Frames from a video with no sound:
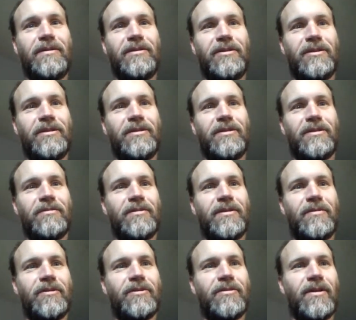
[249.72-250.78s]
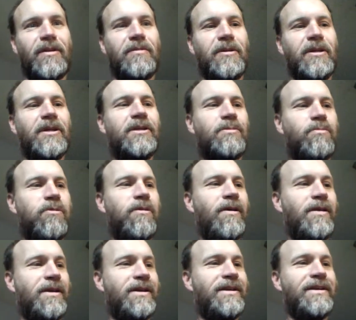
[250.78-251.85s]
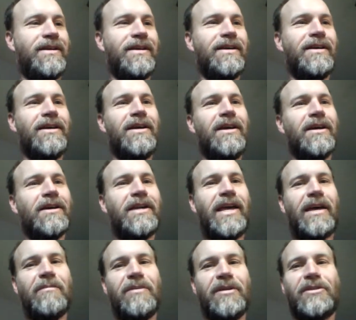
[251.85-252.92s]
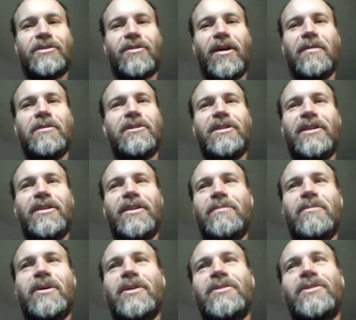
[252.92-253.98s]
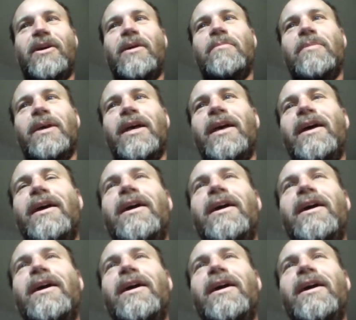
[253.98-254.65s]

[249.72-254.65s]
Jesus, what I'm describing is can't be described as anything but a zombie.